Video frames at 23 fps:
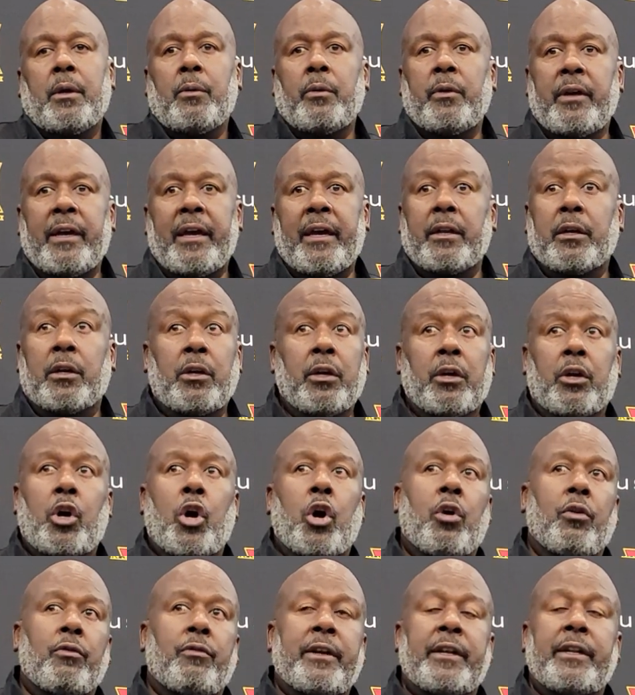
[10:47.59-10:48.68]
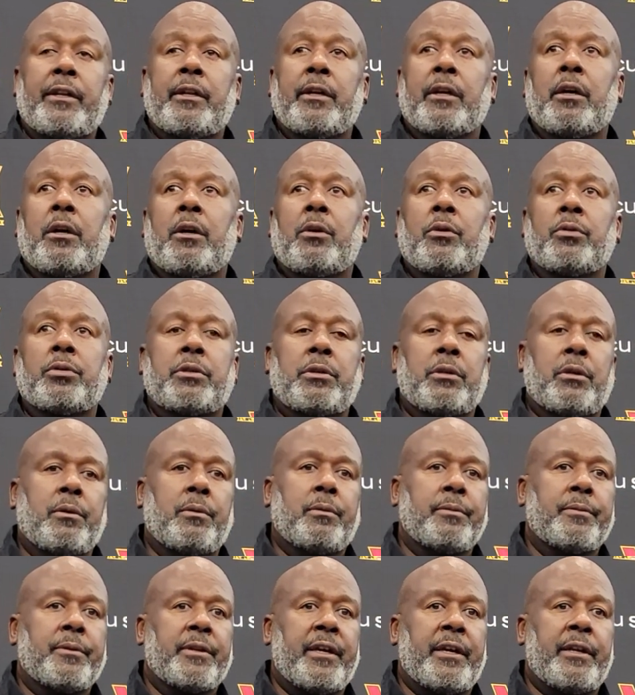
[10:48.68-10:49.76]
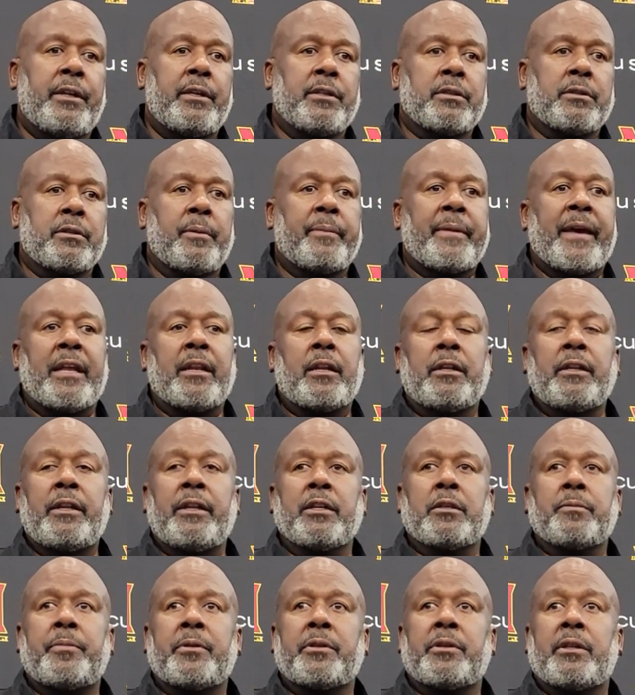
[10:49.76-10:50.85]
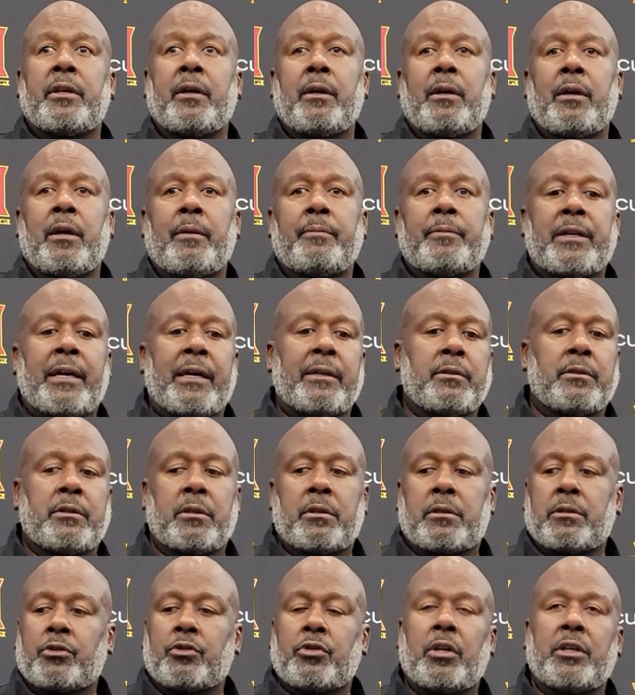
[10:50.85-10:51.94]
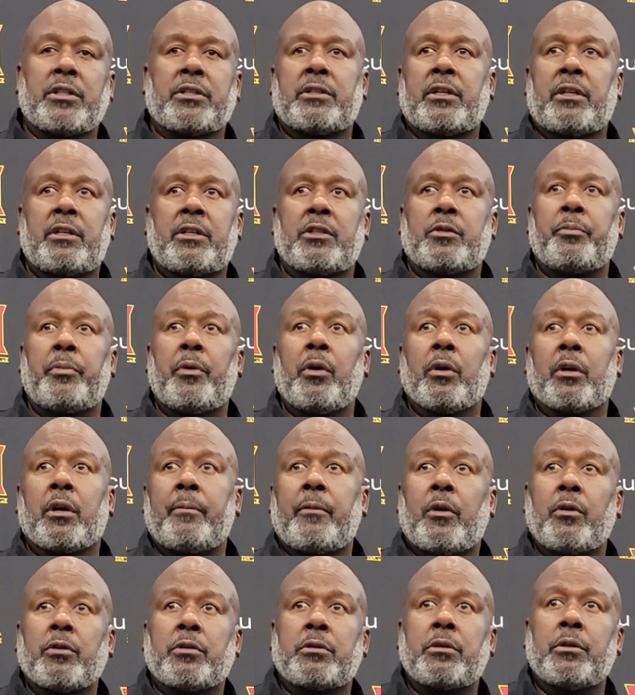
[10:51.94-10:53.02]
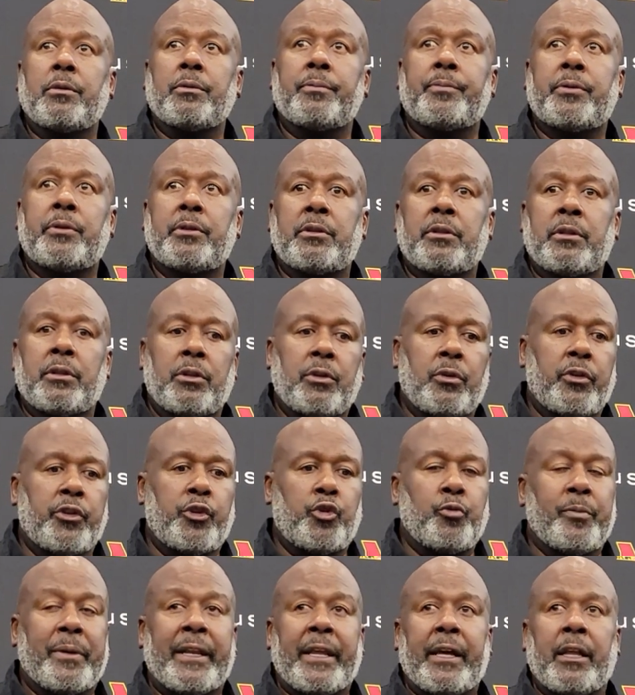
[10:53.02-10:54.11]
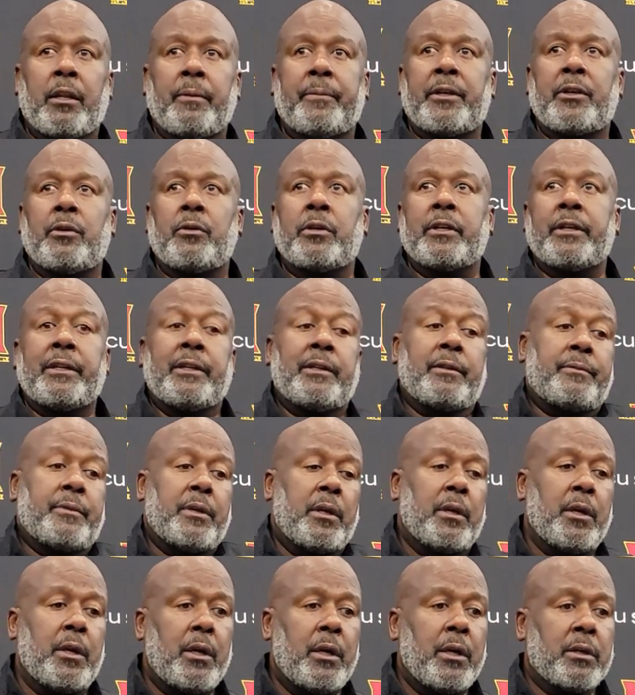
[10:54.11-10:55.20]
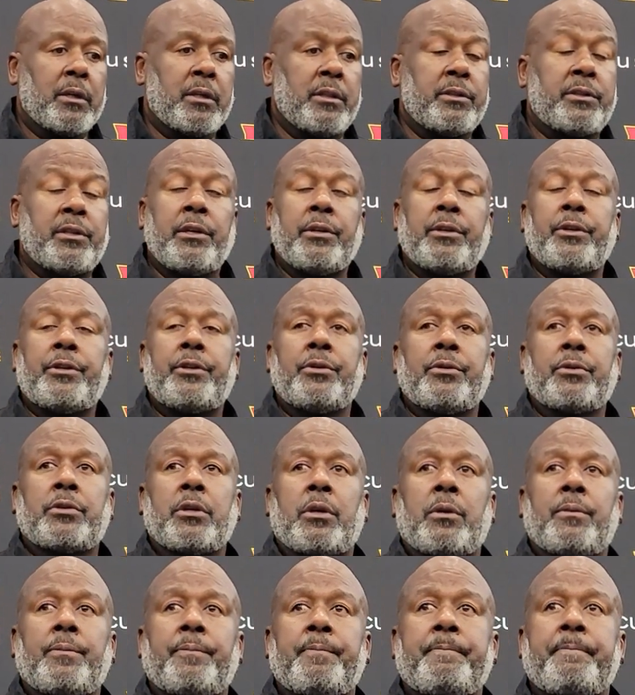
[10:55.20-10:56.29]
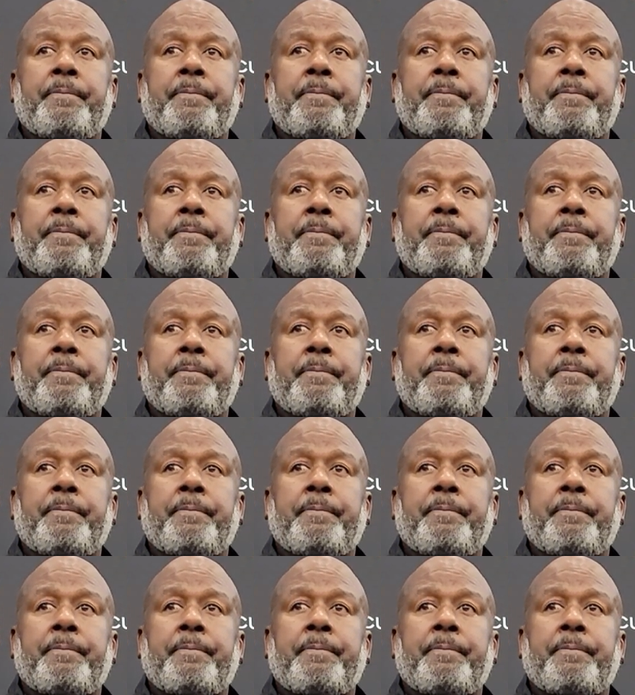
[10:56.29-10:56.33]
We had a good call ready to go, so it is some analytics, but I'm not just trusting this book. I'm also putting a little human element on it and continue to do so.